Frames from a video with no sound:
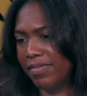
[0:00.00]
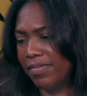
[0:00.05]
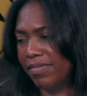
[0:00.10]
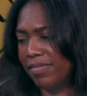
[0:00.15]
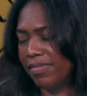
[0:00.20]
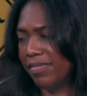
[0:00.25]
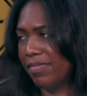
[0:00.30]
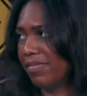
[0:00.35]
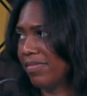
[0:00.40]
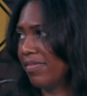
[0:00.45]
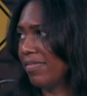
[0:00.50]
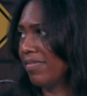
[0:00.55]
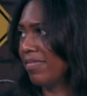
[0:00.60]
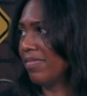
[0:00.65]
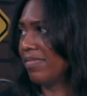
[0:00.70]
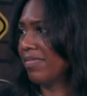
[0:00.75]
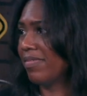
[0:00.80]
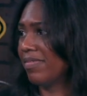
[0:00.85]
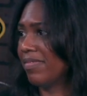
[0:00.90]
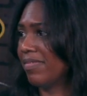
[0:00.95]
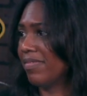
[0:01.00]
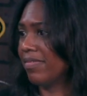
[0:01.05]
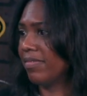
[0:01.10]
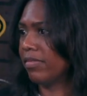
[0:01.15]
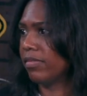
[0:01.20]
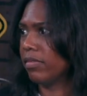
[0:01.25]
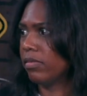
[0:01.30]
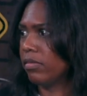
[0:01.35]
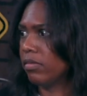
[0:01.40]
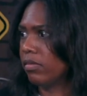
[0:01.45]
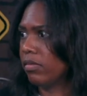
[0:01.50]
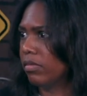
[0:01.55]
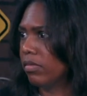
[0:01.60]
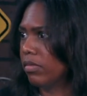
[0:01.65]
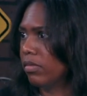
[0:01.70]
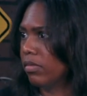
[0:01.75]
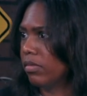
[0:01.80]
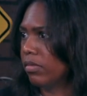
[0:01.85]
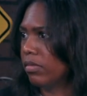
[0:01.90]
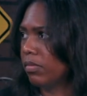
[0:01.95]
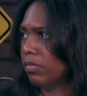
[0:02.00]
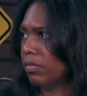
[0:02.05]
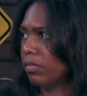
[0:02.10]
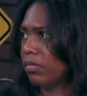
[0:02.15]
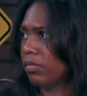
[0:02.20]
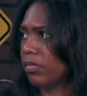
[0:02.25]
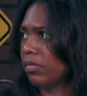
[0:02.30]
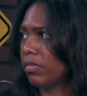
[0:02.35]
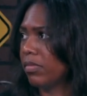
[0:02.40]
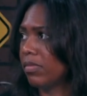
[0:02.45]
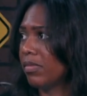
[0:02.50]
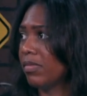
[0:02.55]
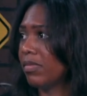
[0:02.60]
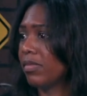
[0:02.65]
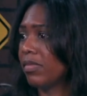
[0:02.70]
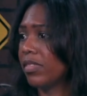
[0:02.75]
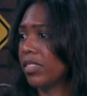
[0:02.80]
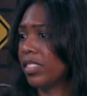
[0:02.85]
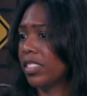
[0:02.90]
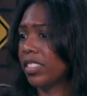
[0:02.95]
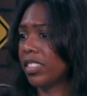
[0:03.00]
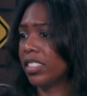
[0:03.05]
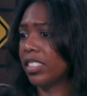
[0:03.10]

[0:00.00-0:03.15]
The person shown says nothing.